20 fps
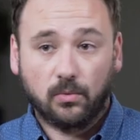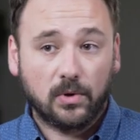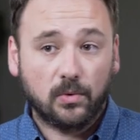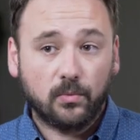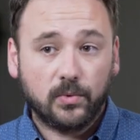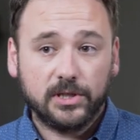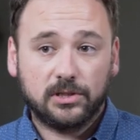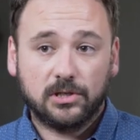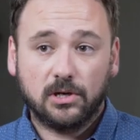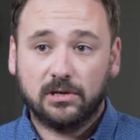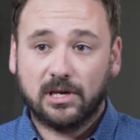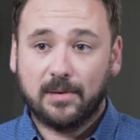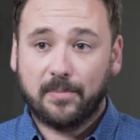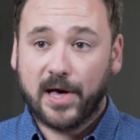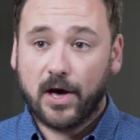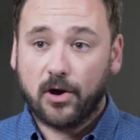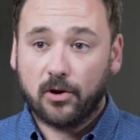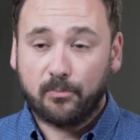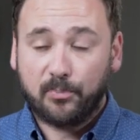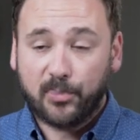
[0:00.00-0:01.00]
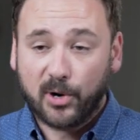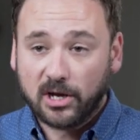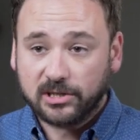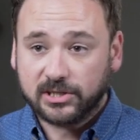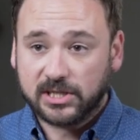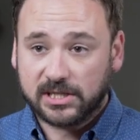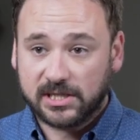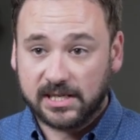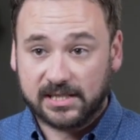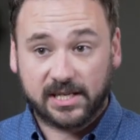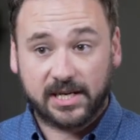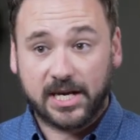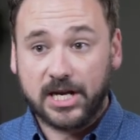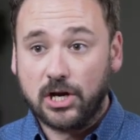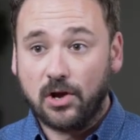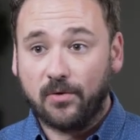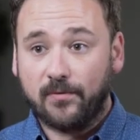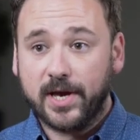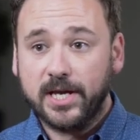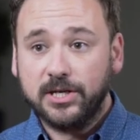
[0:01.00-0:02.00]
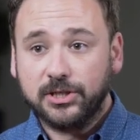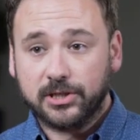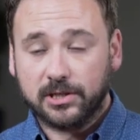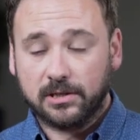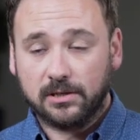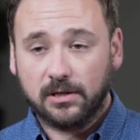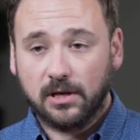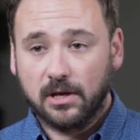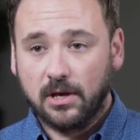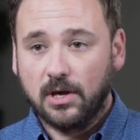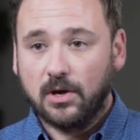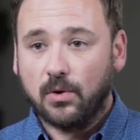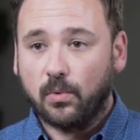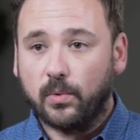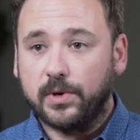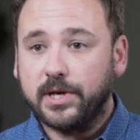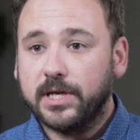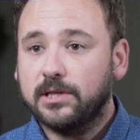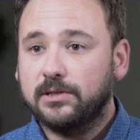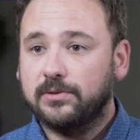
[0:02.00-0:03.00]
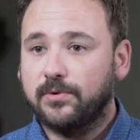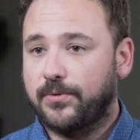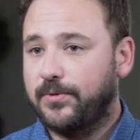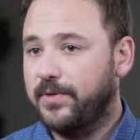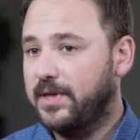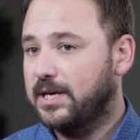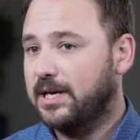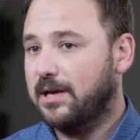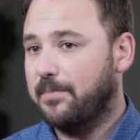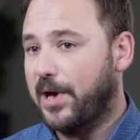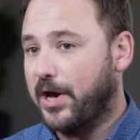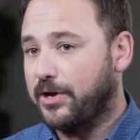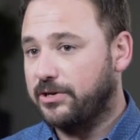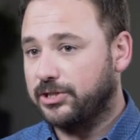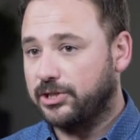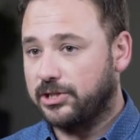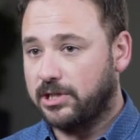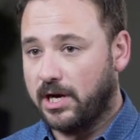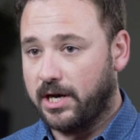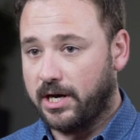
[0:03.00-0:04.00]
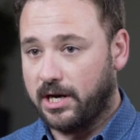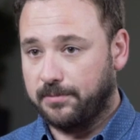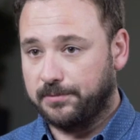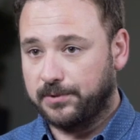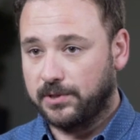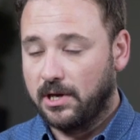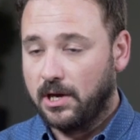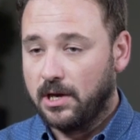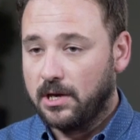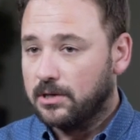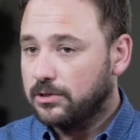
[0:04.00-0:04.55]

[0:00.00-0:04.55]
when we talk about processes and innovation, we need to think about startups.